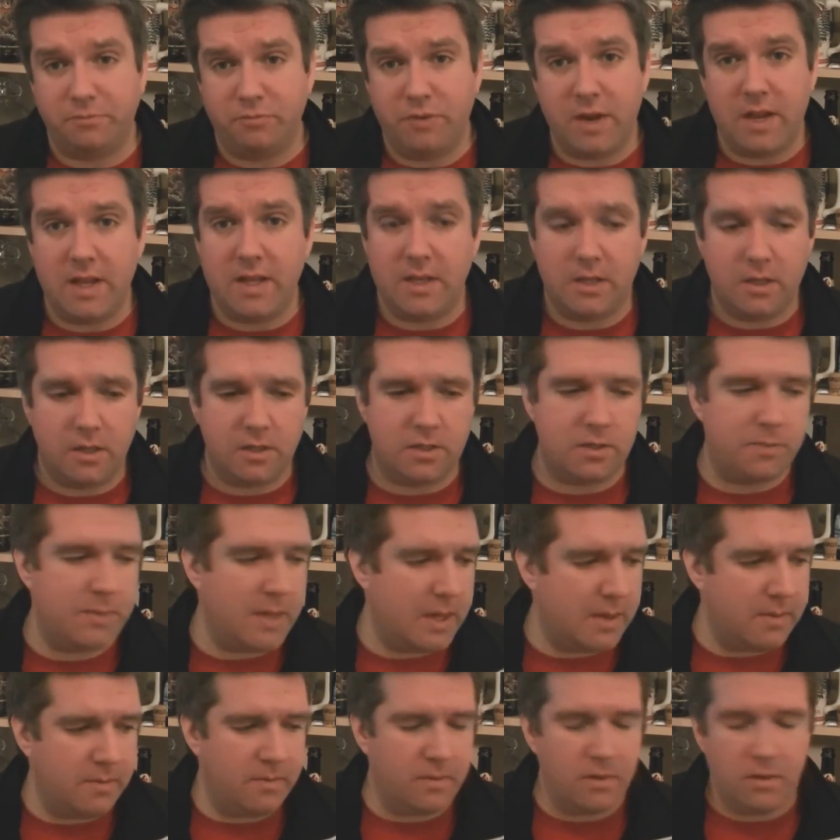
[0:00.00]
really does. I
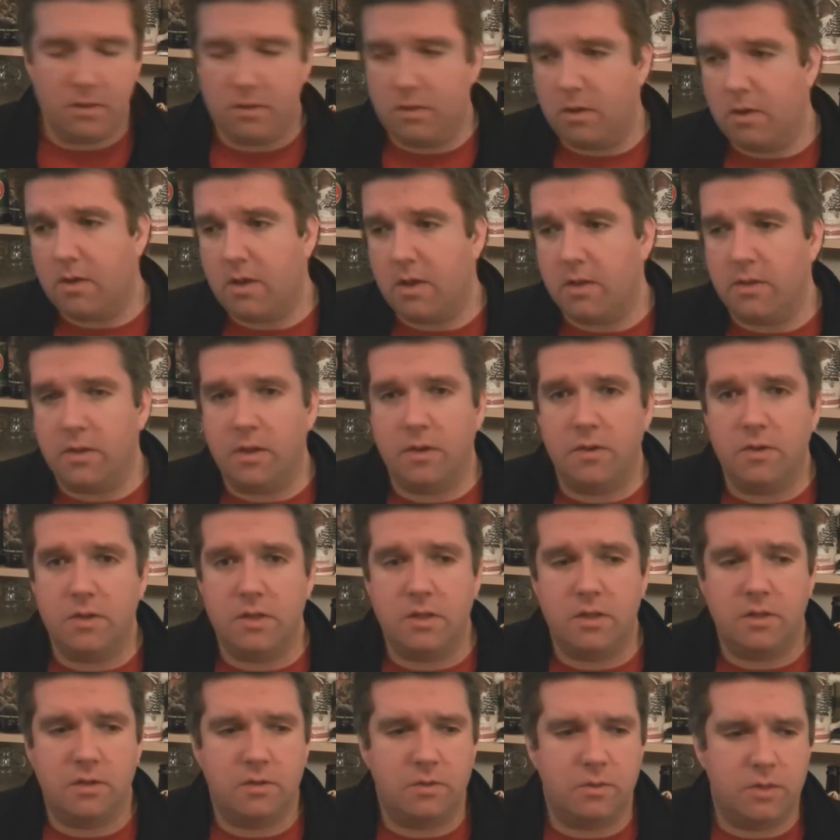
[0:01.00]
mean, look at
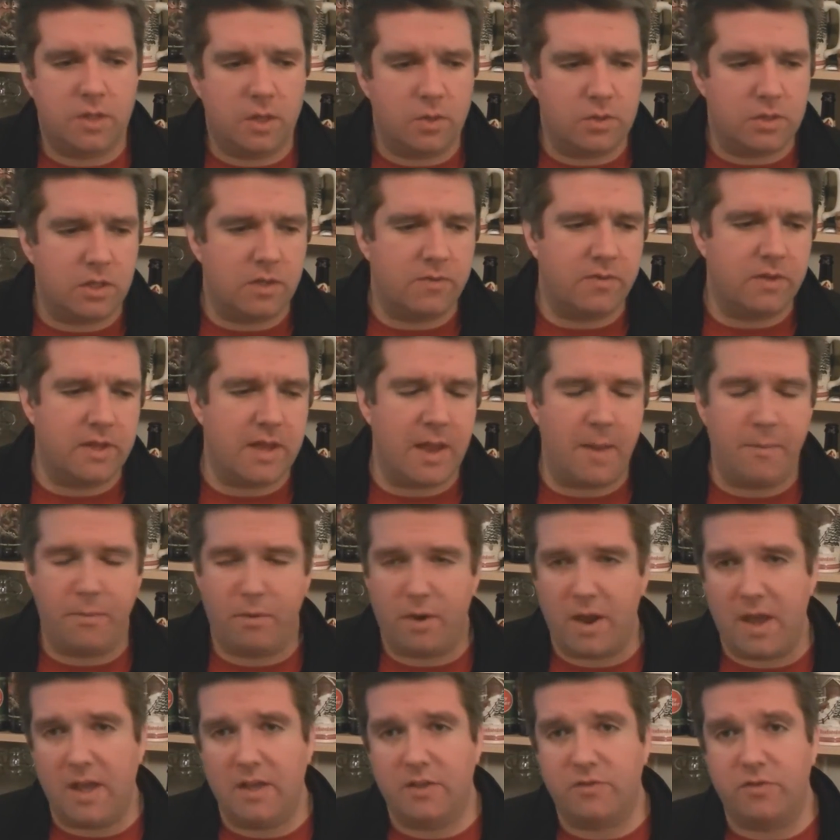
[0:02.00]
those lovely
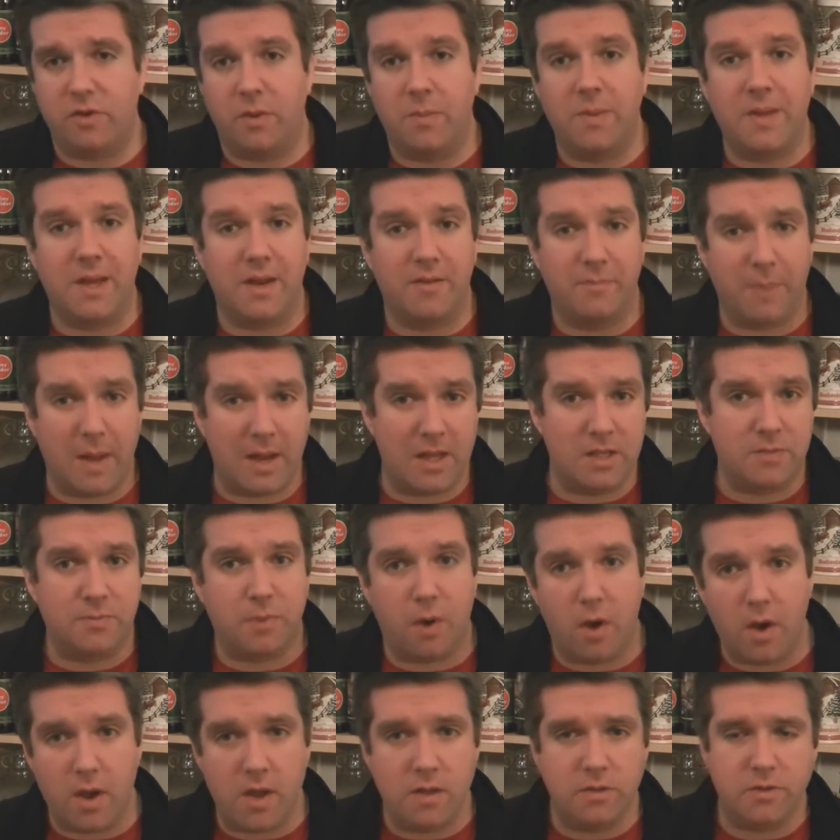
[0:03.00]
amber ales from kind of Ballast
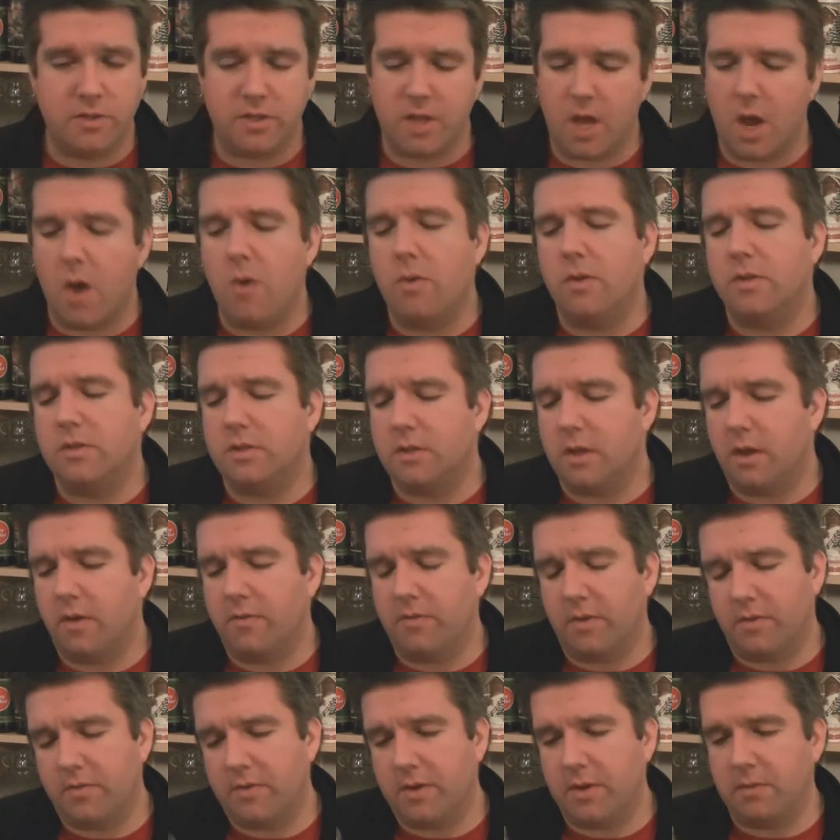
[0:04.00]
Point and Stone and
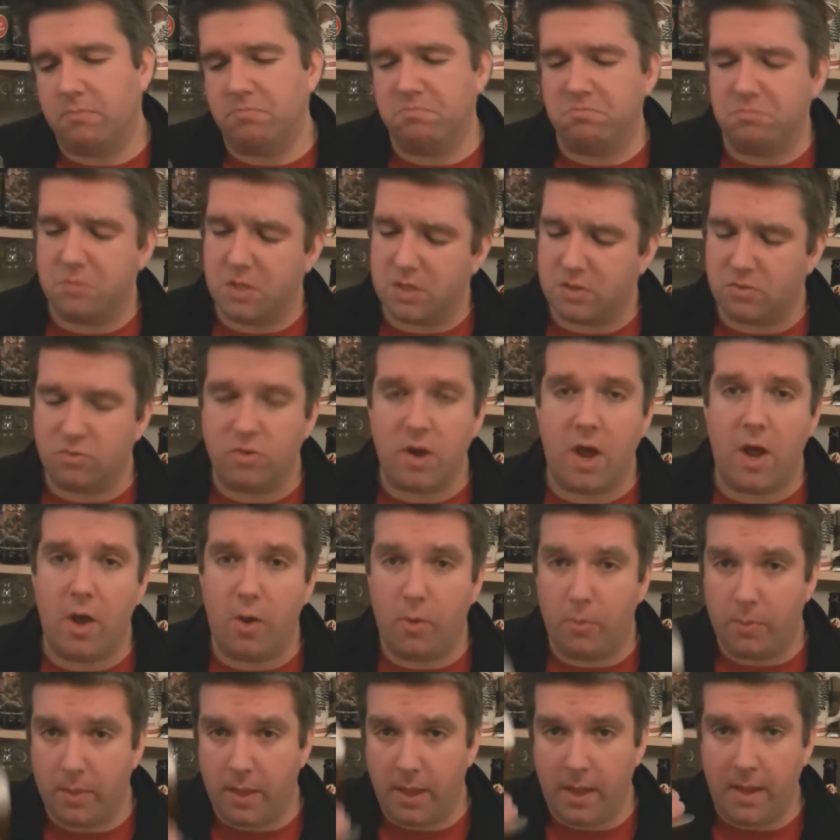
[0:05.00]
stuff. I think it's right
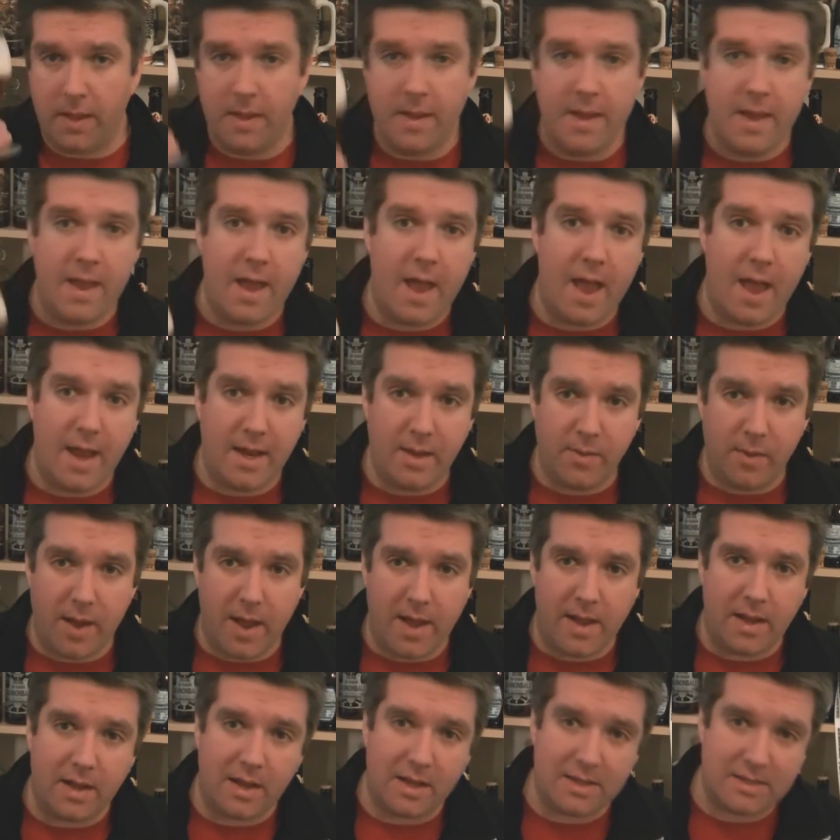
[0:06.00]
up there.
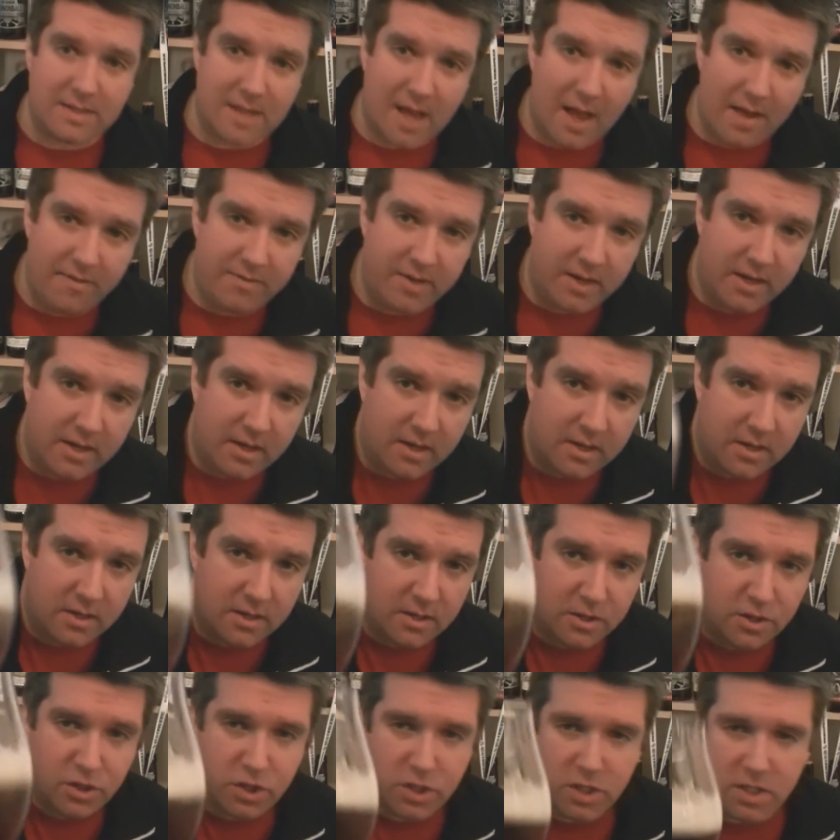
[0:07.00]
Anyway, let's dive in.
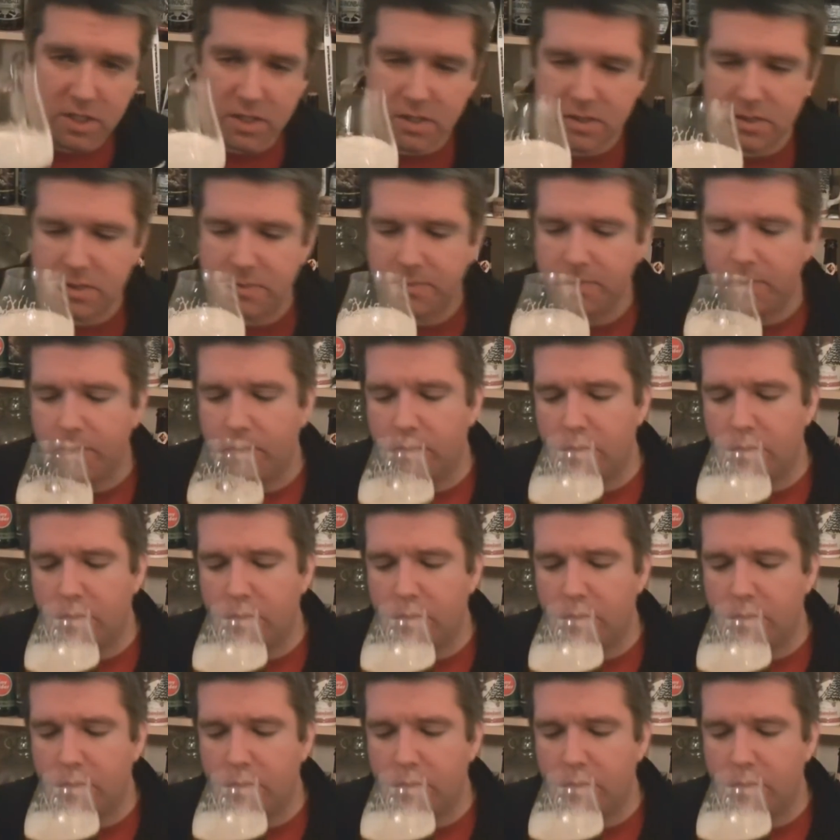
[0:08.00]
Cheers.